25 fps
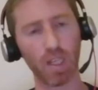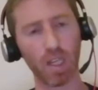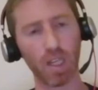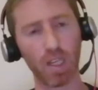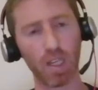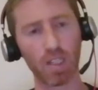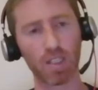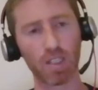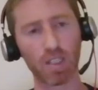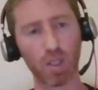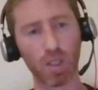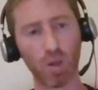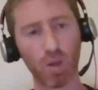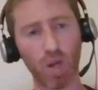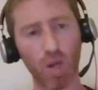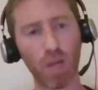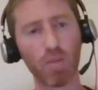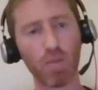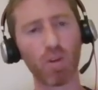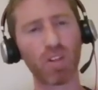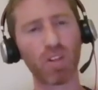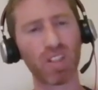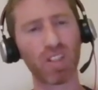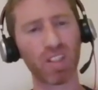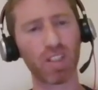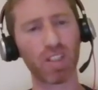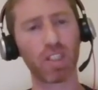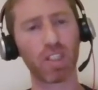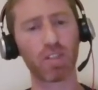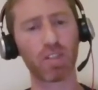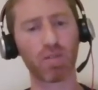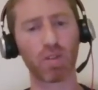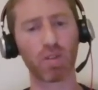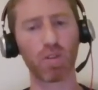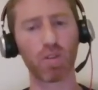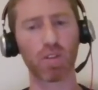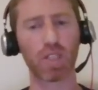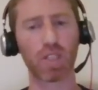So I'm going to
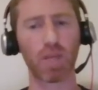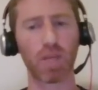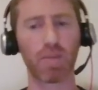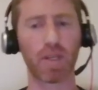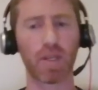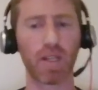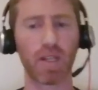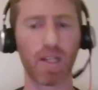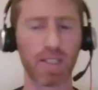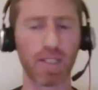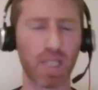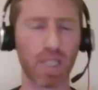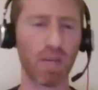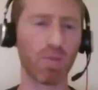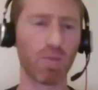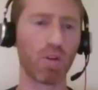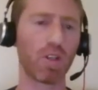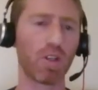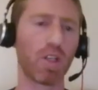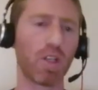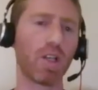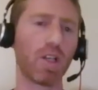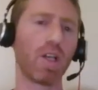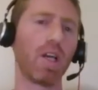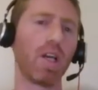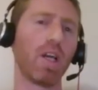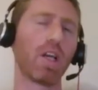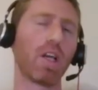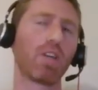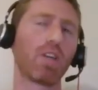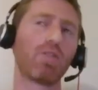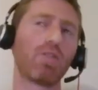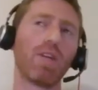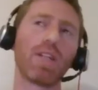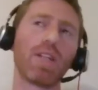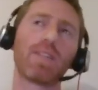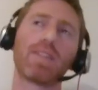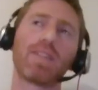introduce something else. I'm going to
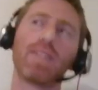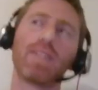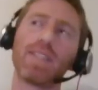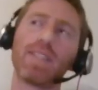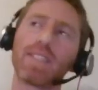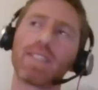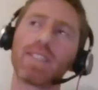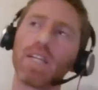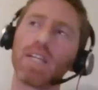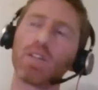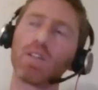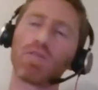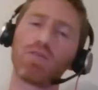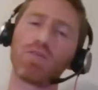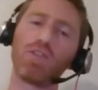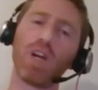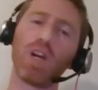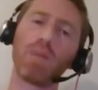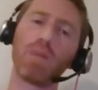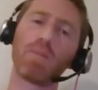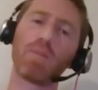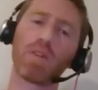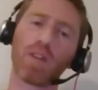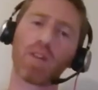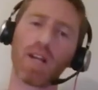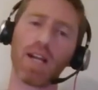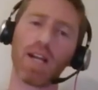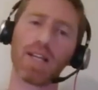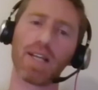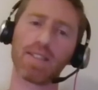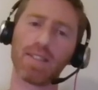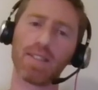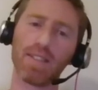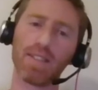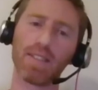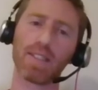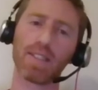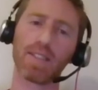create this kind of wrapper
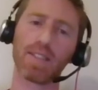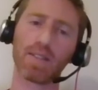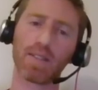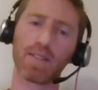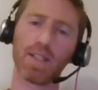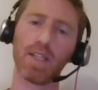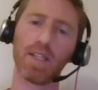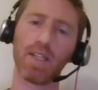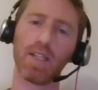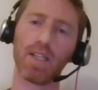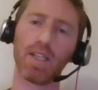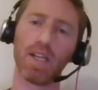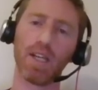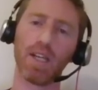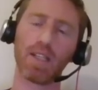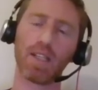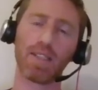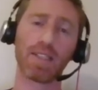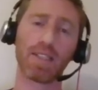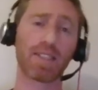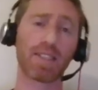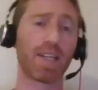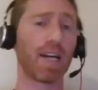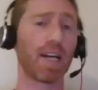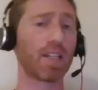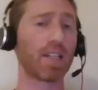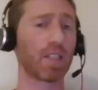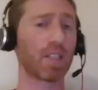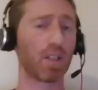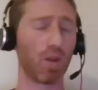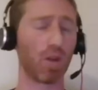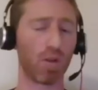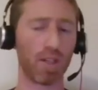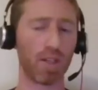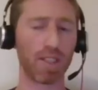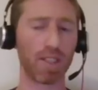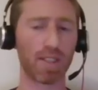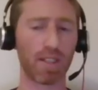classes, okay? These
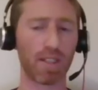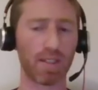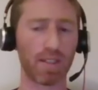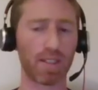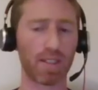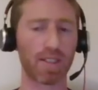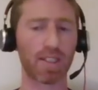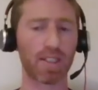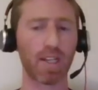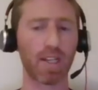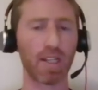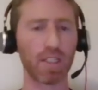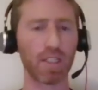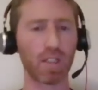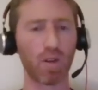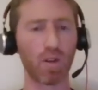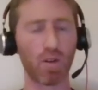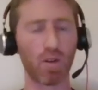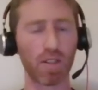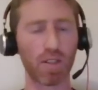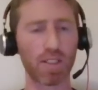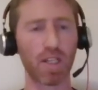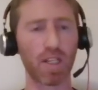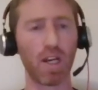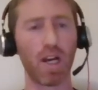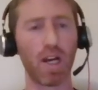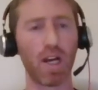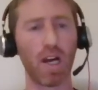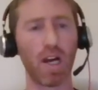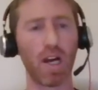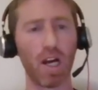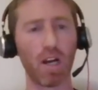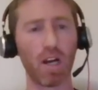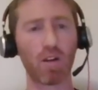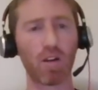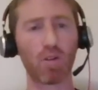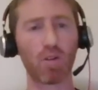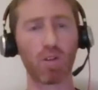categories, and these categories
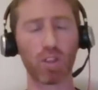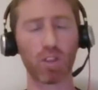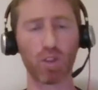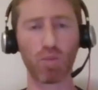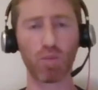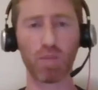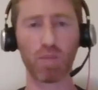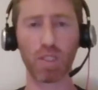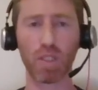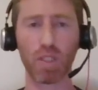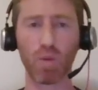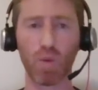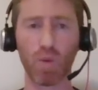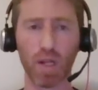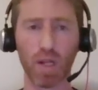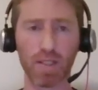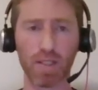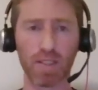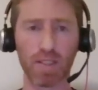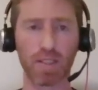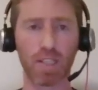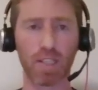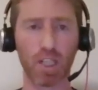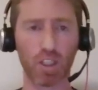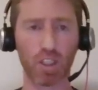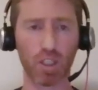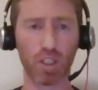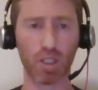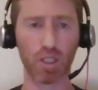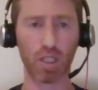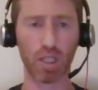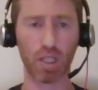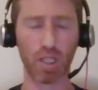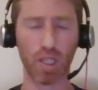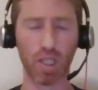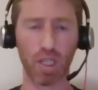are going to be the ones that actually